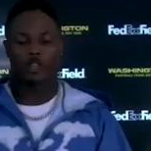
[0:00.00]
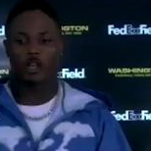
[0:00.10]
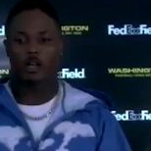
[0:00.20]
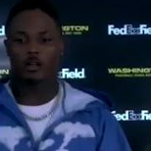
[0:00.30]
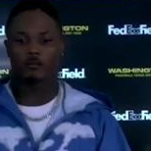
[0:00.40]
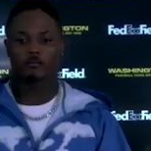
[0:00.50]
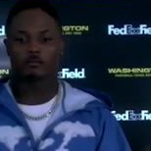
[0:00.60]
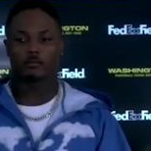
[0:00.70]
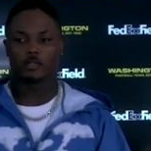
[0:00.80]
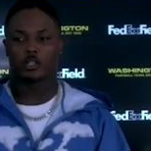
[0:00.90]

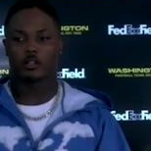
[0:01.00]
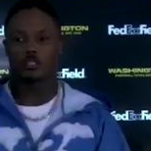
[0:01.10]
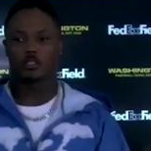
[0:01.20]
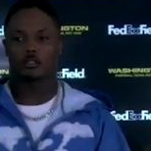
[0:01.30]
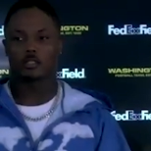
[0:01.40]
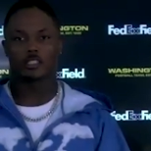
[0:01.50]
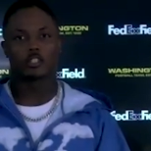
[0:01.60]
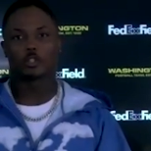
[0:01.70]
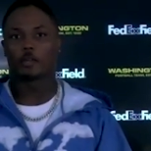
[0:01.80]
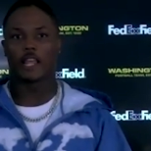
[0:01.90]
You know, it's a
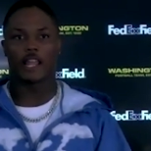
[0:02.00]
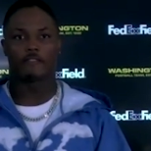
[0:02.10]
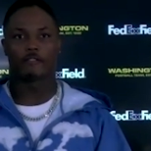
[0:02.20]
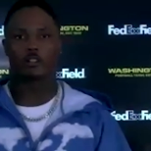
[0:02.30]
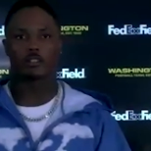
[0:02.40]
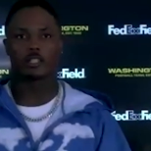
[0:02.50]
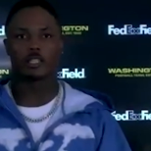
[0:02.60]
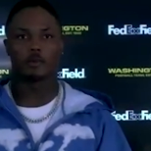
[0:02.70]
little bit of adversity,